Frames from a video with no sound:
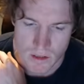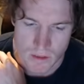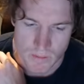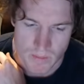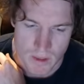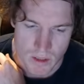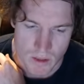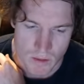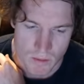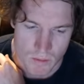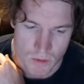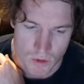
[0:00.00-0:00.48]

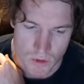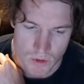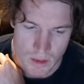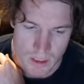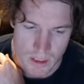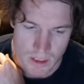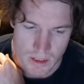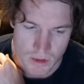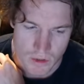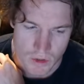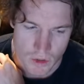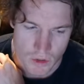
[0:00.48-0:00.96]
but
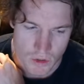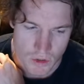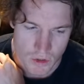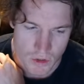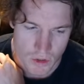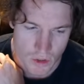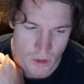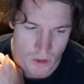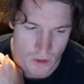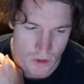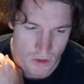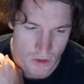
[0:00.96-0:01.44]
usually
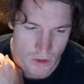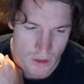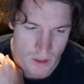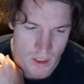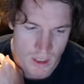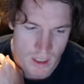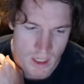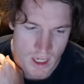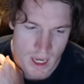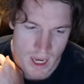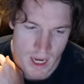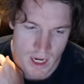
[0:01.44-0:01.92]

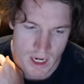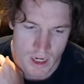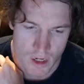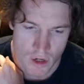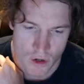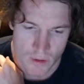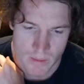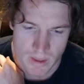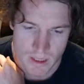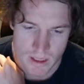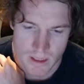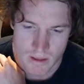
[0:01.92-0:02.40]

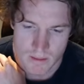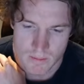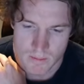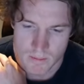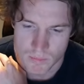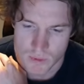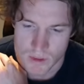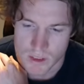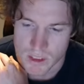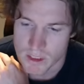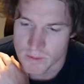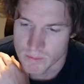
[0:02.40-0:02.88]
socio-economic
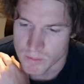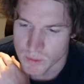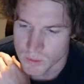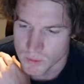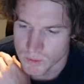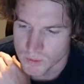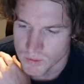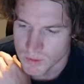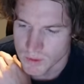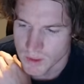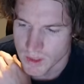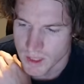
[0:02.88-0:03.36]

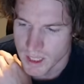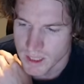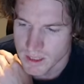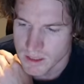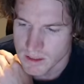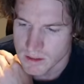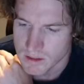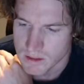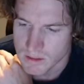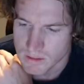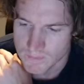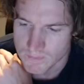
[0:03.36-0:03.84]
principles, and that's